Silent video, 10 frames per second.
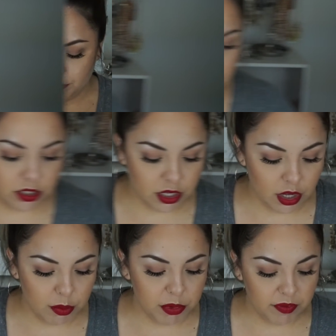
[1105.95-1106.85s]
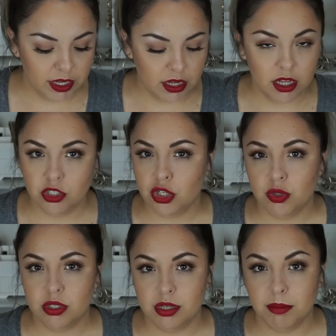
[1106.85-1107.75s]
Okay, so moving on
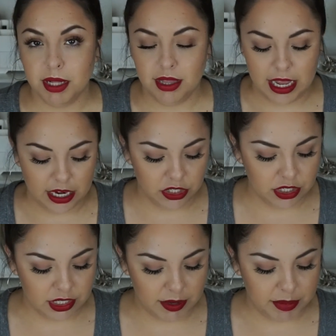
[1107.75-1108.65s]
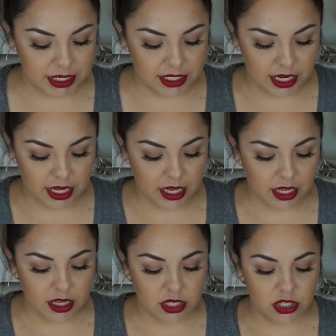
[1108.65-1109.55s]
to some lashes I've been
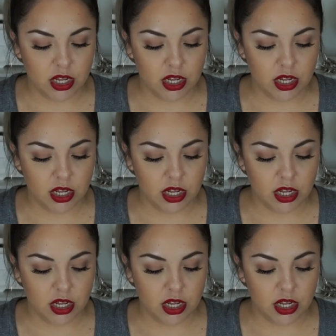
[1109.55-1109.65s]
digging.